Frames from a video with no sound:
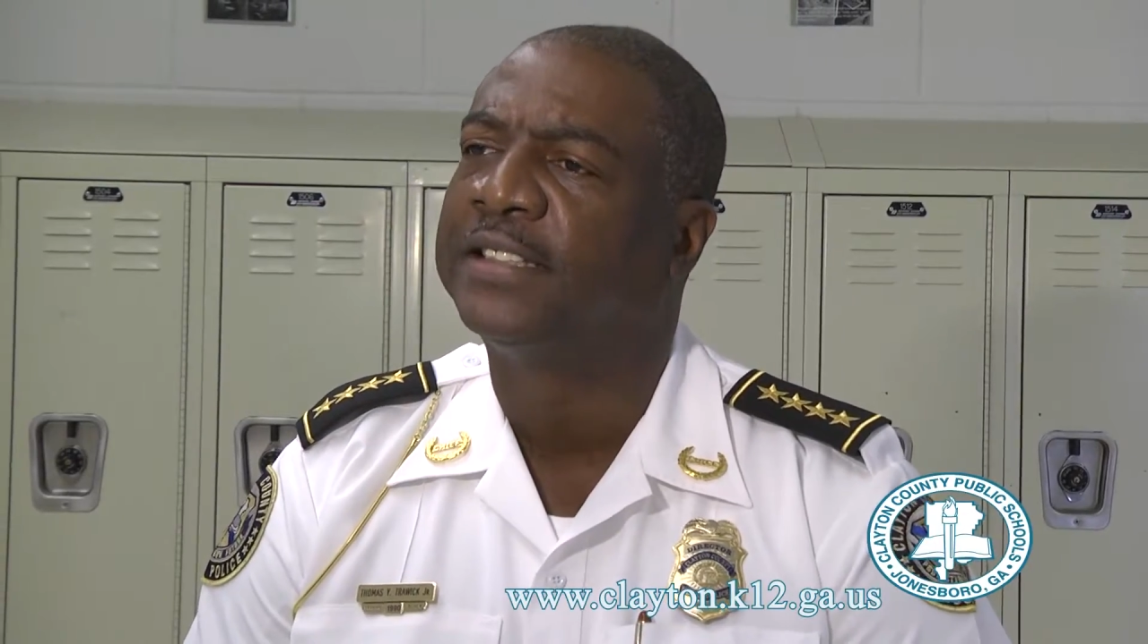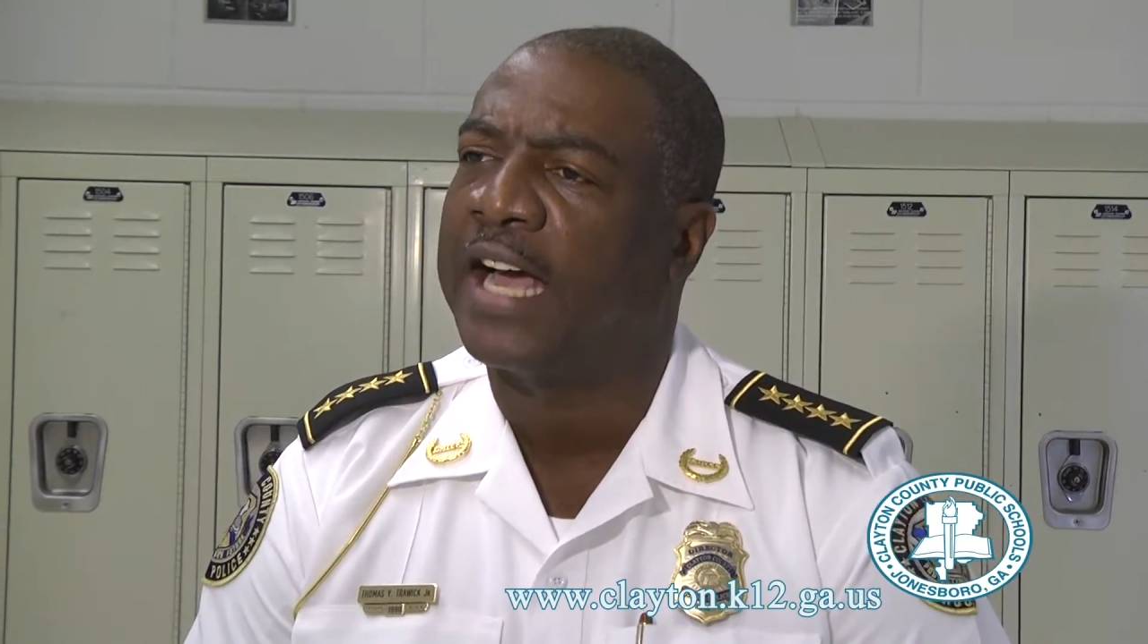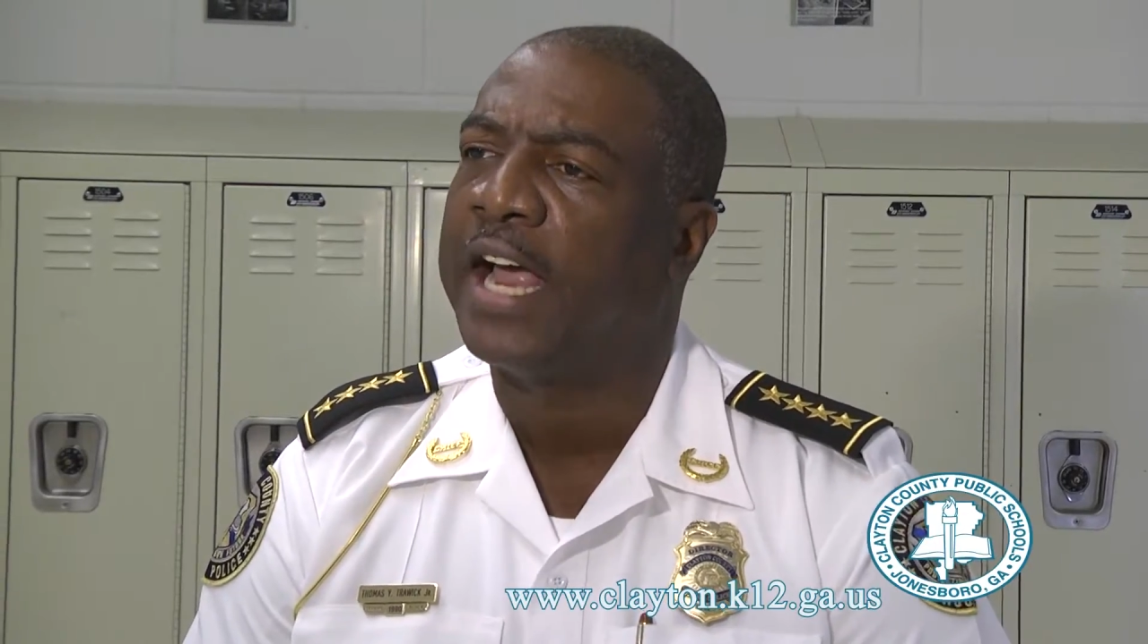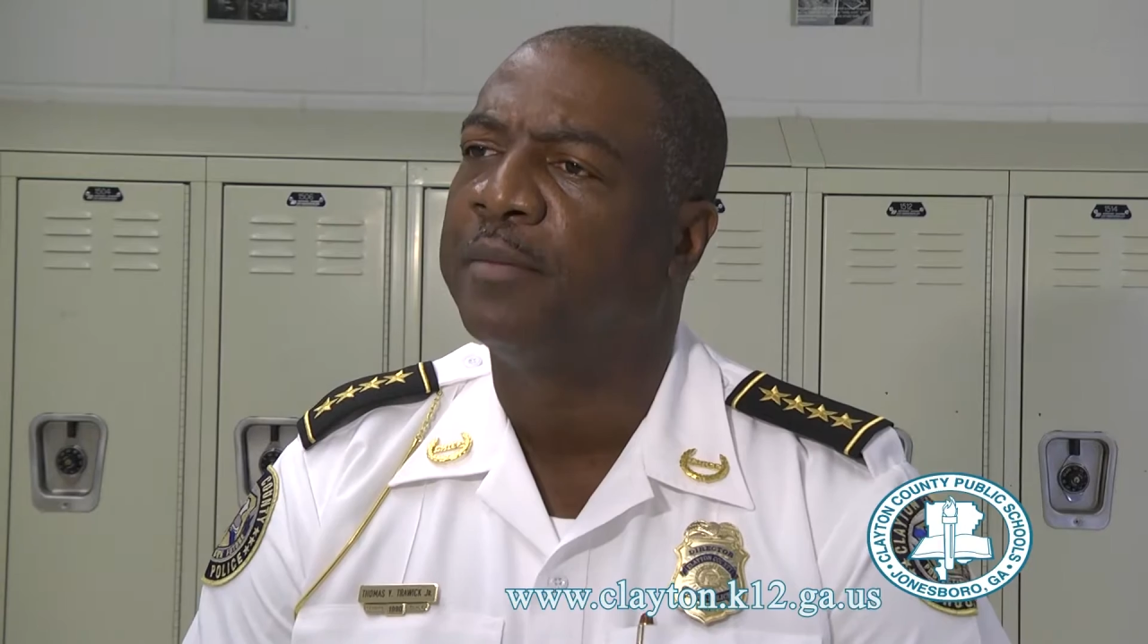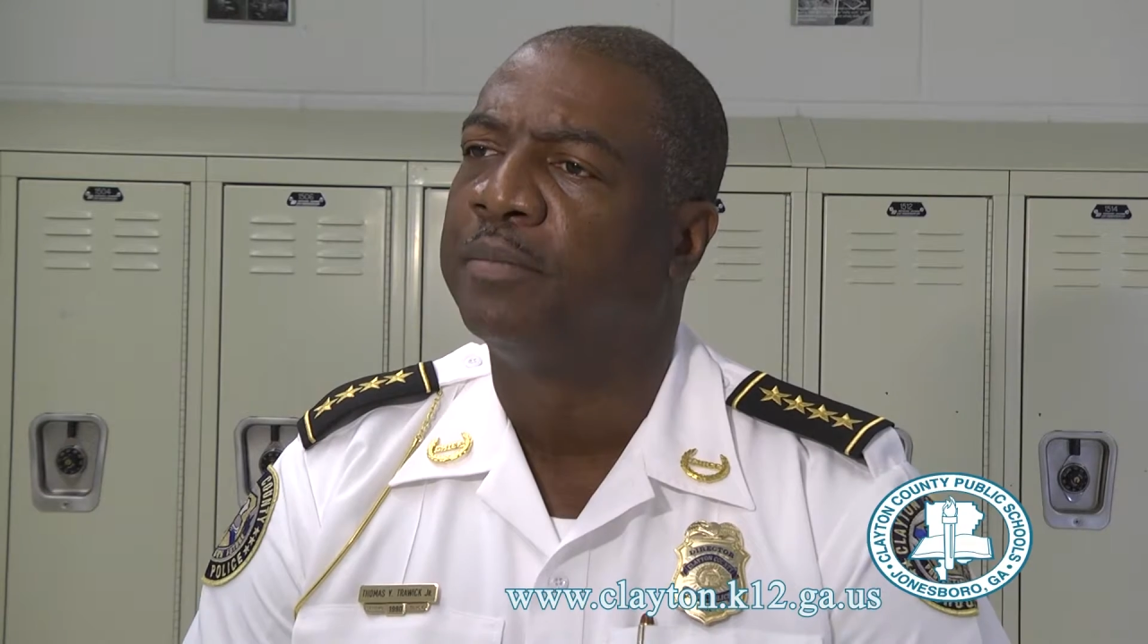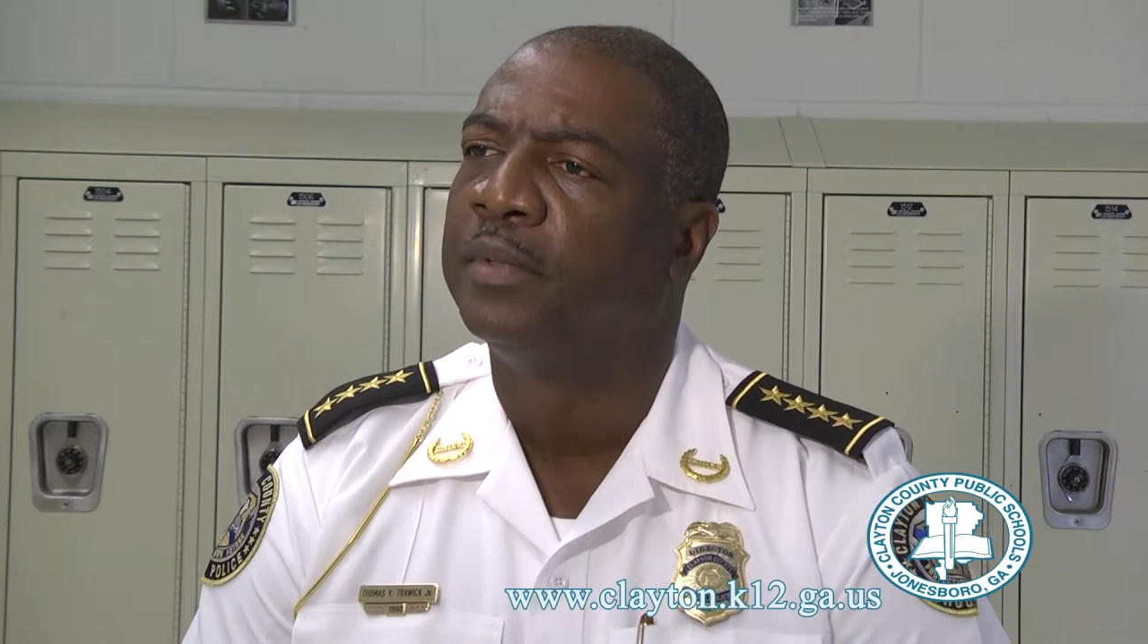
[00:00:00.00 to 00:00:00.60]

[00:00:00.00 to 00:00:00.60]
type